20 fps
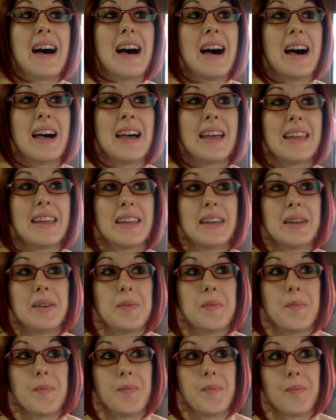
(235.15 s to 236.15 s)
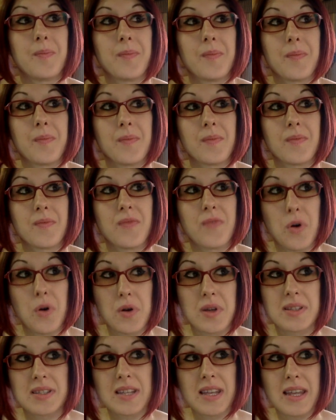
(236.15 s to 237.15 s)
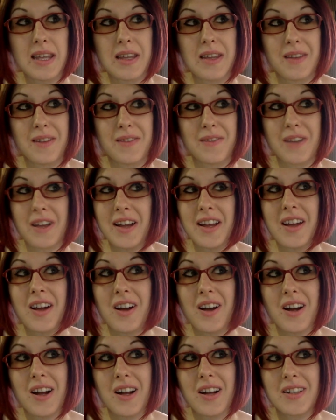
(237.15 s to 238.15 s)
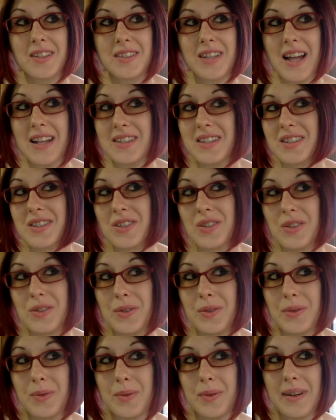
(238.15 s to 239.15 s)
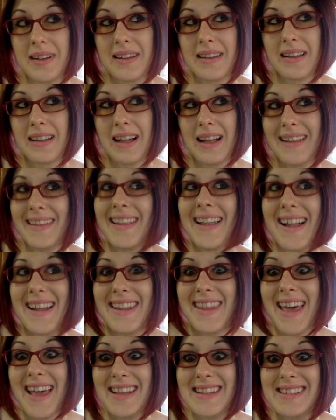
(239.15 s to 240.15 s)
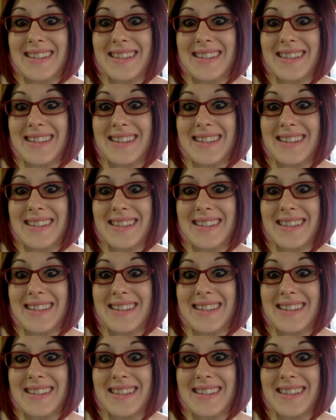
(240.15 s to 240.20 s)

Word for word: I am focusing very hard not to do a lot of that